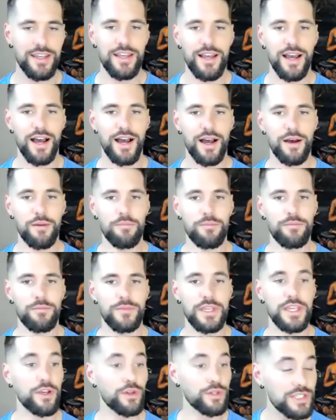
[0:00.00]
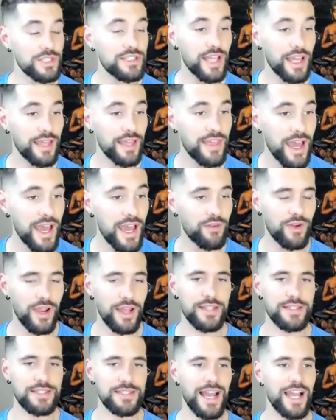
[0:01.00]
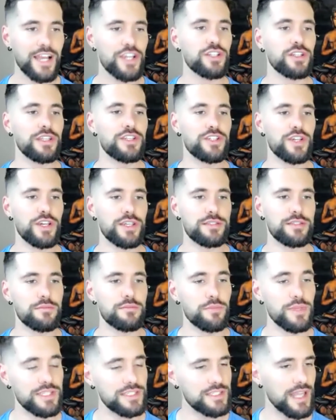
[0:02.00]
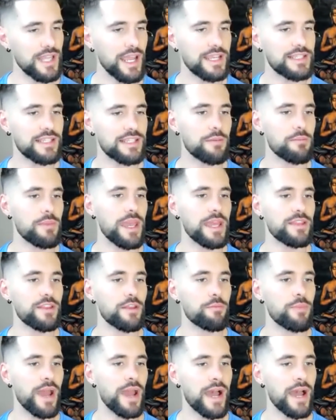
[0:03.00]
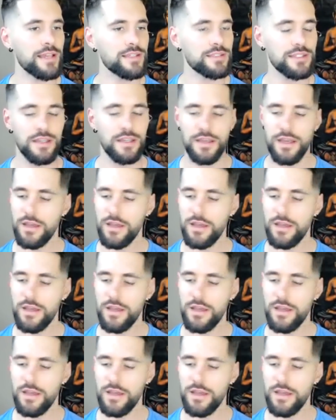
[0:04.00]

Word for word: Um, guilt is like that, right? It's actually just mistakes I made in the past